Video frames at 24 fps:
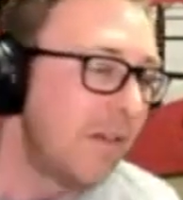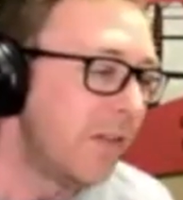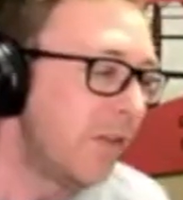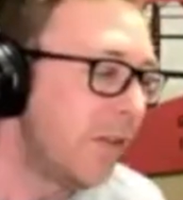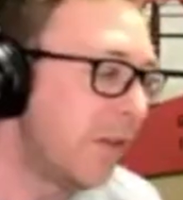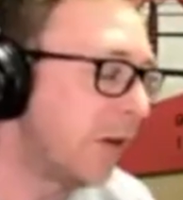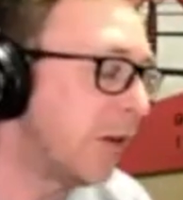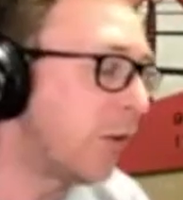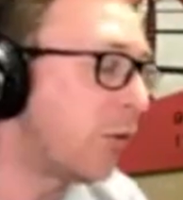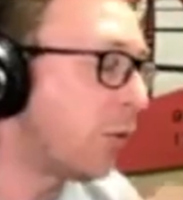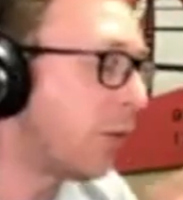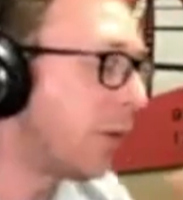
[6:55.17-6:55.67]

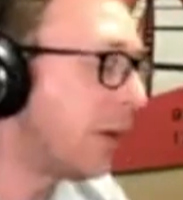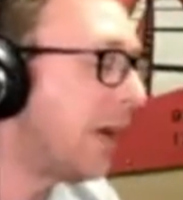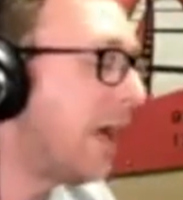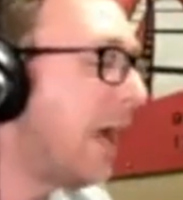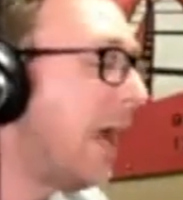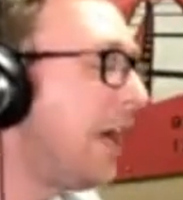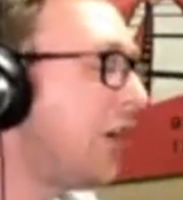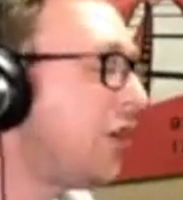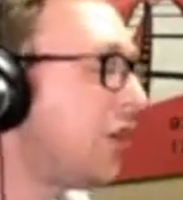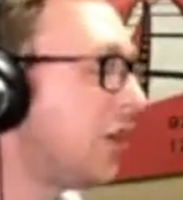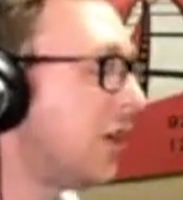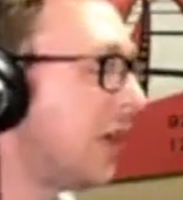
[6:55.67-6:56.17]
The
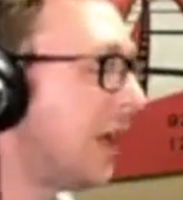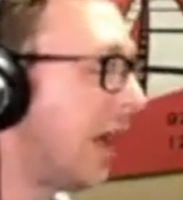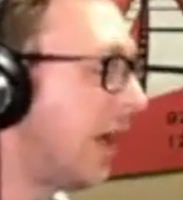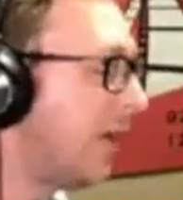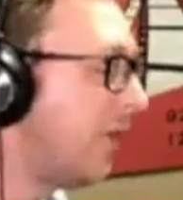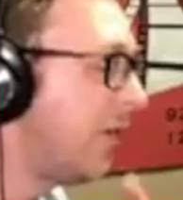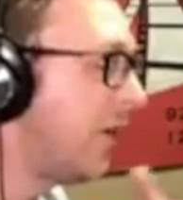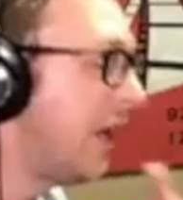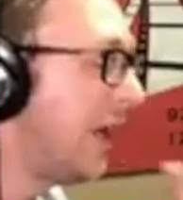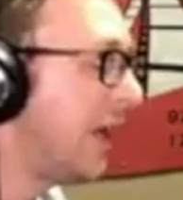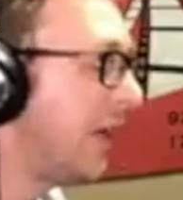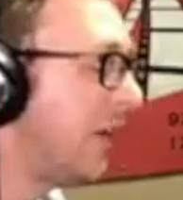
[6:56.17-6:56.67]
creation
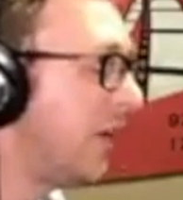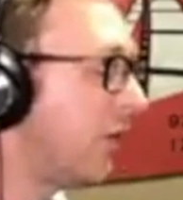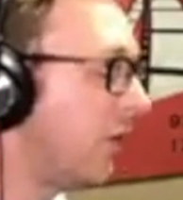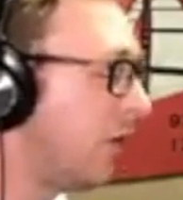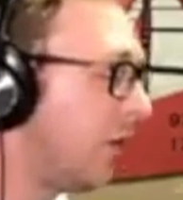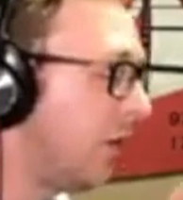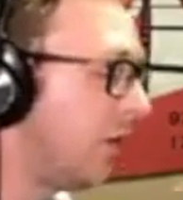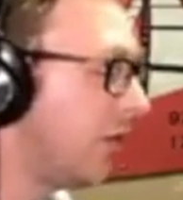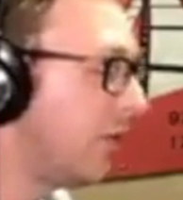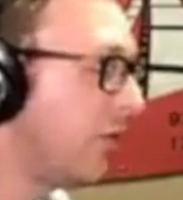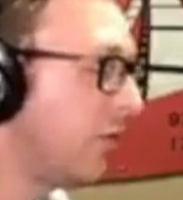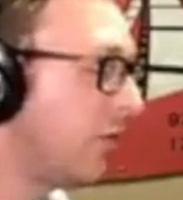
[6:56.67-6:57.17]
has taken
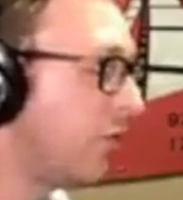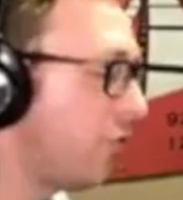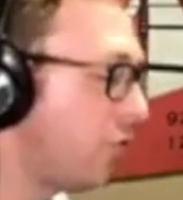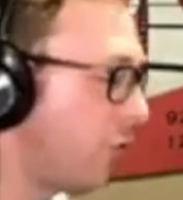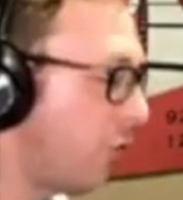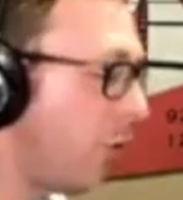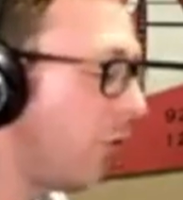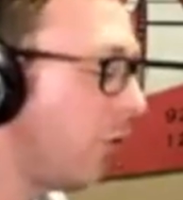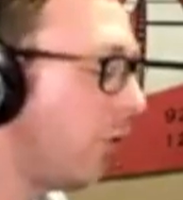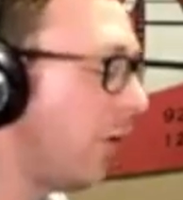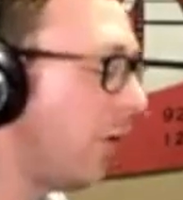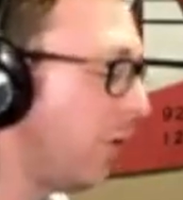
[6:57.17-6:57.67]

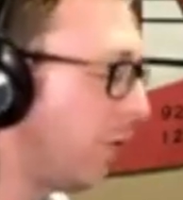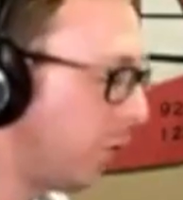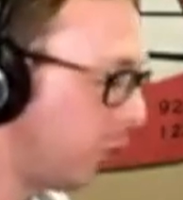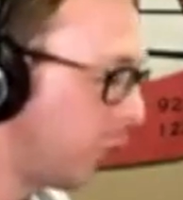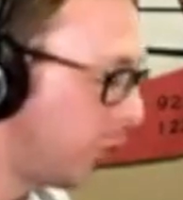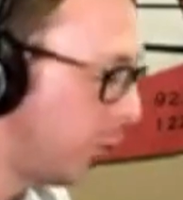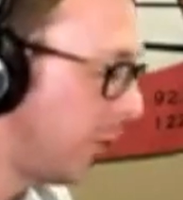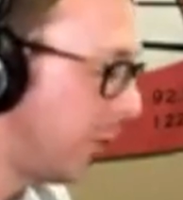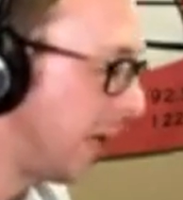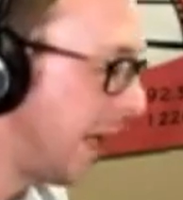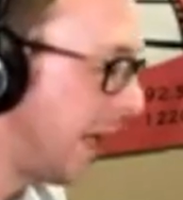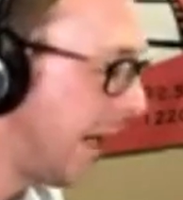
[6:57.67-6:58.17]
control of the
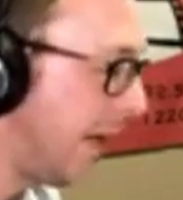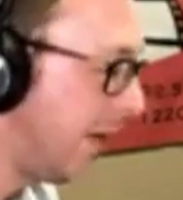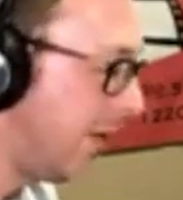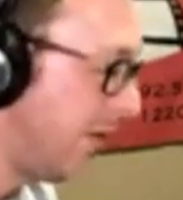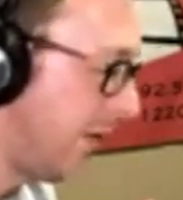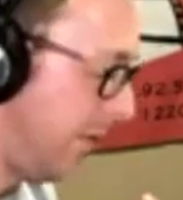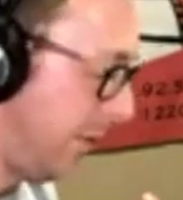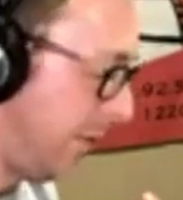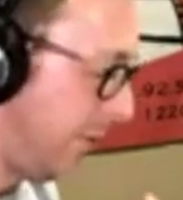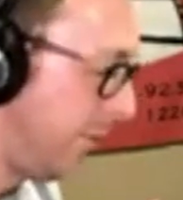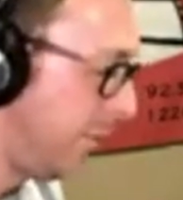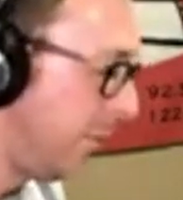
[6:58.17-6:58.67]

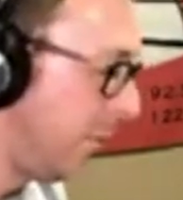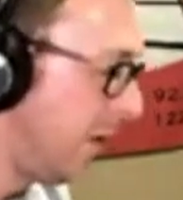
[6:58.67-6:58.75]
creator,